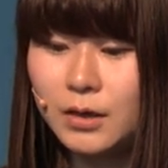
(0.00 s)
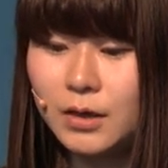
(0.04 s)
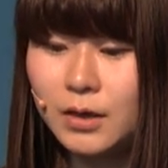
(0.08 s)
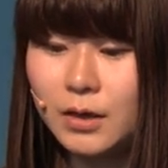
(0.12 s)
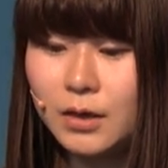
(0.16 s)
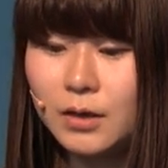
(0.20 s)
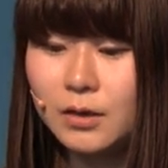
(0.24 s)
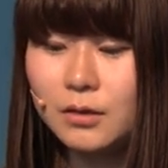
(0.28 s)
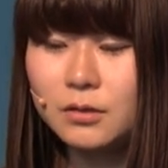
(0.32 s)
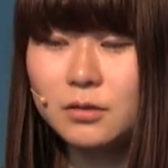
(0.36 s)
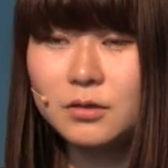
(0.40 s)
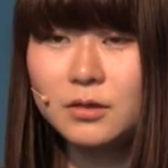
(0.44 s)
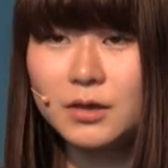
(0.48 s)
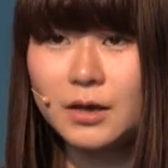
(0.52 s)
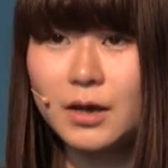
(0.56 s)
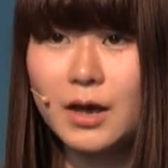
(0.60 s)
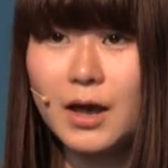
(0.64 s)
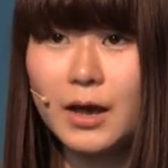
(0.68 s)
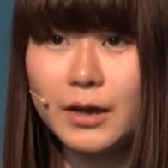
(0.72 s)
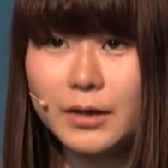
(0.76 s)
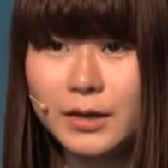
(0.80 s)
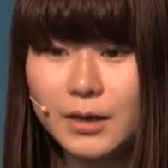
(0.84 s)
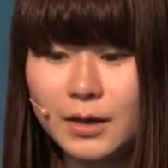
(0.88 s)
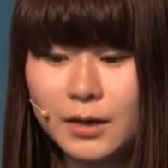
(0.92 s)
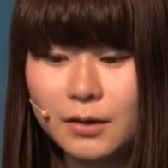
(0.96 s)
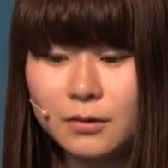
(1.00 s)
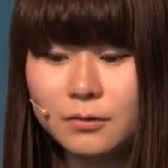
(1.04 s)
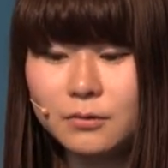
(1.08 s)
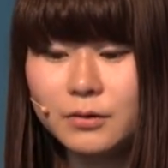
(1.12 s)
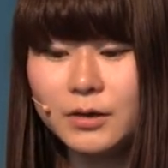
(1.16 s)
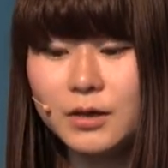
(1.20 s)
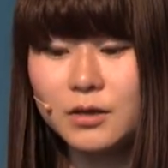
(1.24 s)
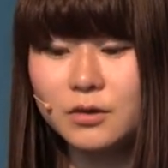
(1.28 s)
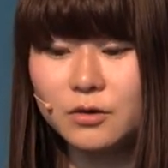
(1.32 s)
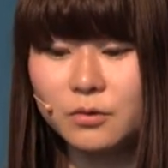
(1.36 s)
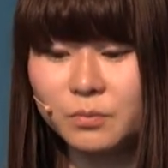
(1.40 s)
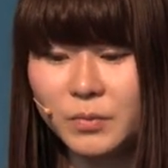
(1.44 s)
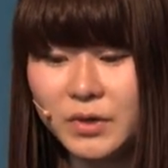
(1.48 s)
and the IL
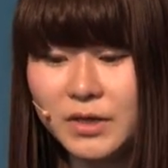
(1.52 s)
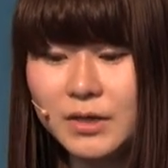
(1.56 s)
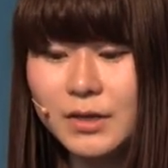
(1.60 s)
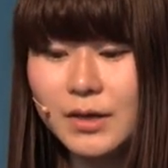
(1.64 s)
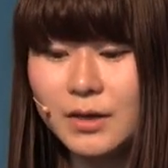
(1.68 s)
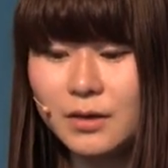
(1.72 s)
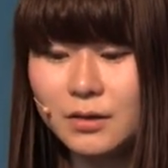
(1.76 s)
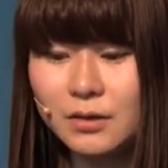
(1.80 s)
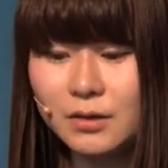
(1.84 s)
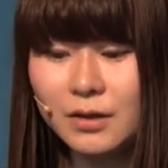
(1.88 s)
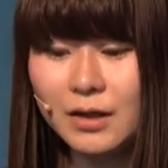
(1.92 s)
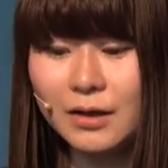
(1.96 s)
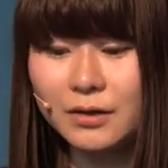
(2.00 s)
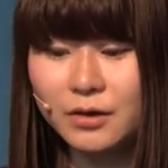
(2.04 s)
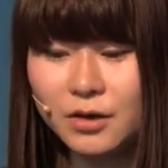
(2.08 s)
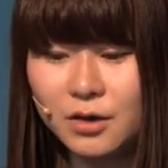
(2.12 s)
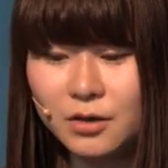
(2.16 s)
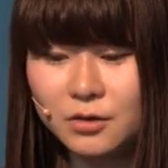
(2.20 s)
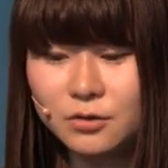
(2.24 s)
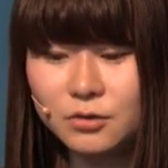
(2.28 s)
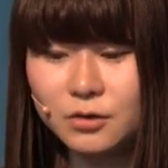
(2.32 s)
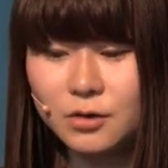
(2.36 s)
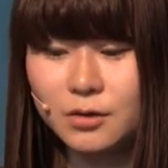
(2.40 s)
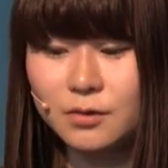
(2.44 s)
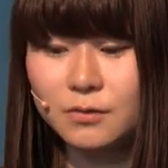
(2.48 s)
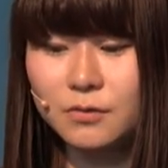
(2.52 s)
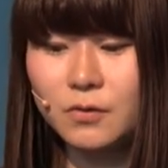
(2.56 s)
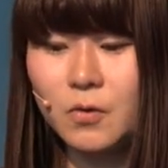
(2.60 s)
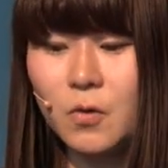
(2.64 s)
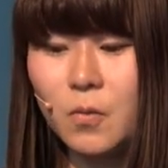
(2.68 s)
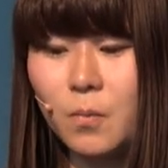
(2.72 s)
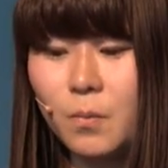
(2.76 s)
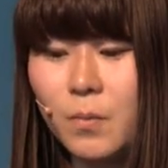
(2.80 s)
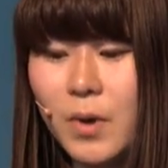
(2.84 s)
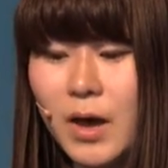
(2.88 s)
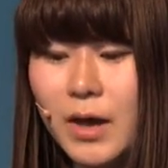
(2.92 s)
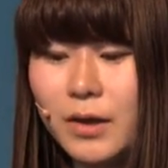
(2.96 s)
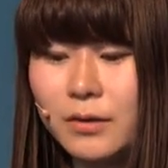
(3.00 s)
intermediate language is
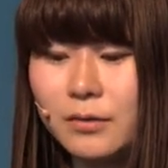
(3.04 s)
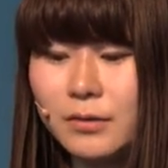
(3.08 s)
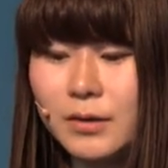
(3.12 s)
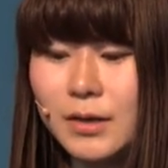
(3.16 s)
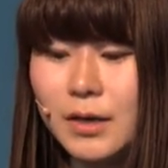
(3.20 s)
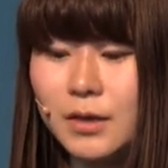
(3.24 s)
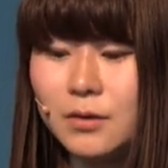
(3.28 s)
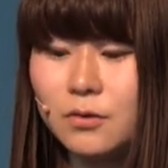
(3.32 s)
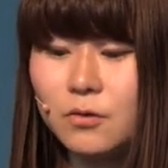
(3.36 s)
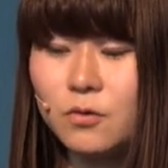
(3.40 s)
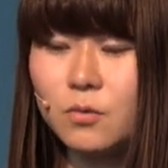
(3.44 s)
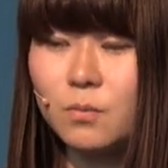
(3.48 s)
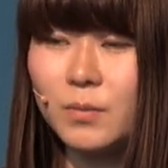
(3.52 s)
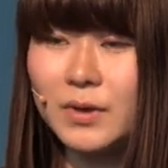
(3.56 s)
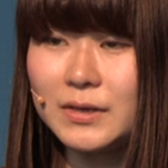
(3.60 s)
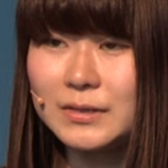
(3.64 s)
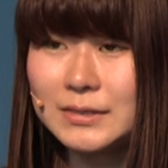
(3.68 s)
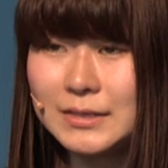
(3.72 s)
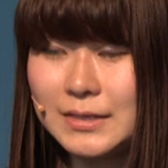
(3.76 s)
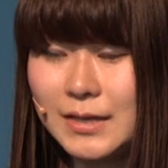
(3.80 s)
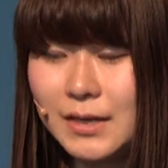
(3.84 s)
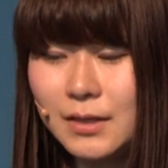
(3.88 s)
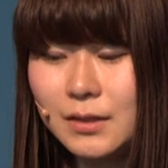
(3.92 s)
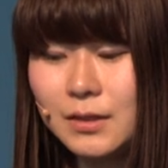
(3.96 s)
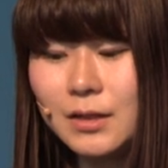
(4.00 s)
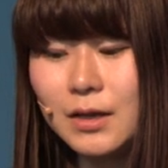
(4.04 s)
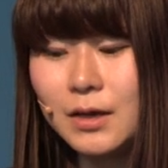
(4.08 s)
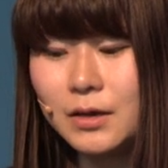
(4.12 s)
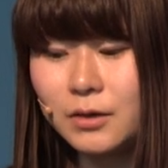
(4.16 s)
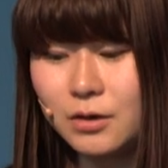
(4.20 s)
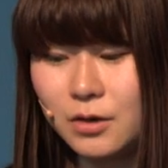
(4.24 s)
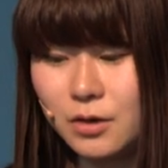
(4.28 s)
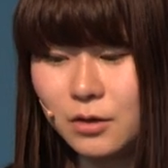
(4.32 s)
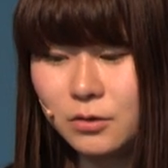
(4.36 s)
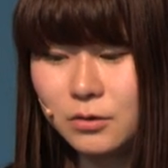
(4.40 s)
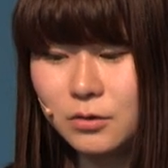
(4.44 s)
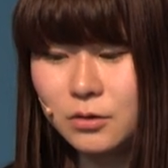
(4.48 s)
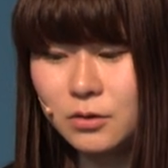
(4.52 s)
compiled into machine
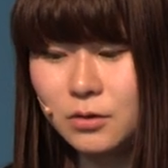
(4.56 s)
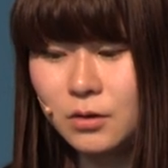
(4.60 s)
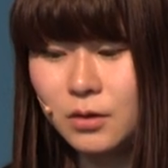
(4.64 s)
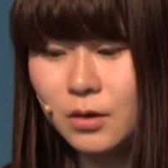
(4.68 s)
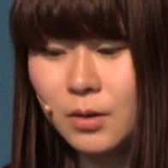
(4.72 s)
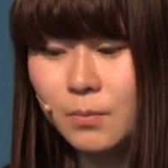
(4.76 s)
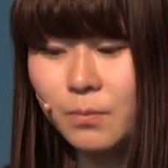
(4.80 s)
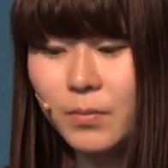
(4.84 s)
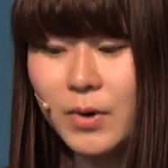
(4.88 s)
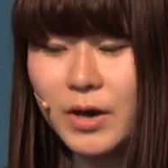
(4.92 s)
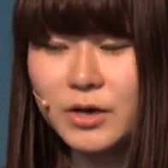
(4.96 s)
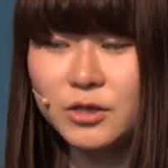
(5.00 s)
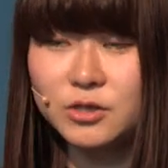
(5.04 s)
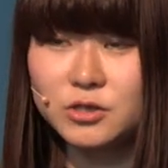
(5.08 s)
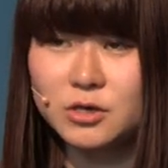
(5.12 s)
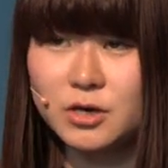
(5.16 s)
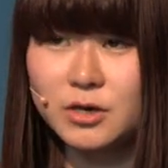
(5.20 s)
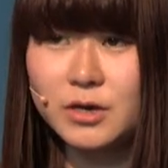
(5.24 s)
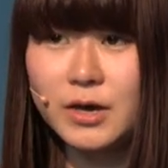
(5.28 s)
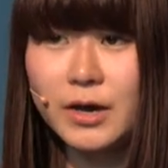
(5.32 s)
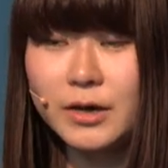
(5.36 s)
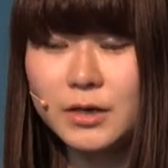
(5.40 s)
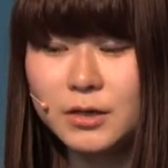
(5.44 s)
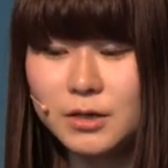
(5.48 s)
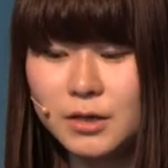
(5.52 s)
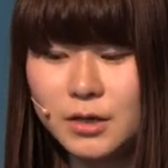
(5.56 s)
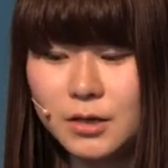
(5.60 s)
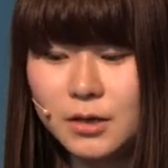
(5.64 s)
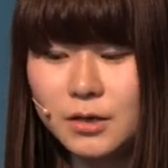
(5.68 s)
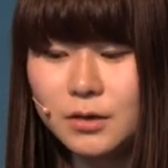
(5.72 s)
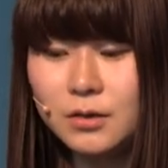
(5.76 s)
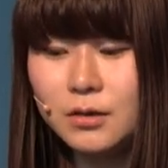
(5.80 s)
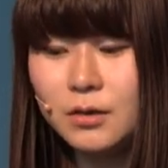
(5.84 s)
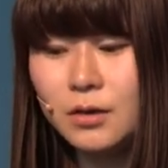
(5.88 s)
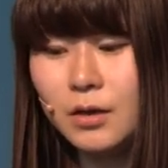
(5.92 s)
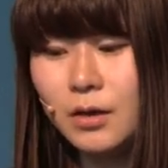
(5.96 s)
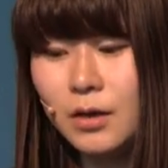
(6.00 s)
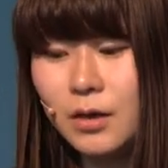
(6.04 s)
language by
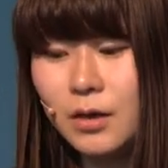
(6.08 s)
JIT,